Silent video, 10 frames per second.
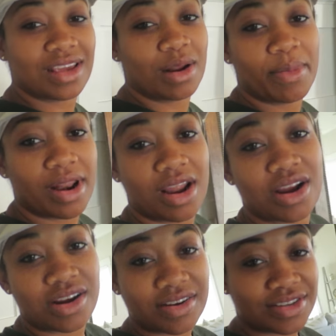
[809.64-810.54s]
Later.
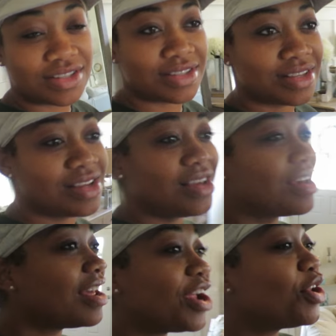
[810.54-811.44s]

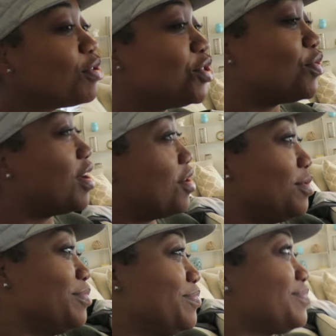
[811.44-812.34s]
Kadera, do what you want to
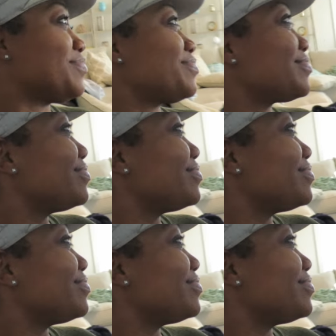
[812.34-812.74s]
do.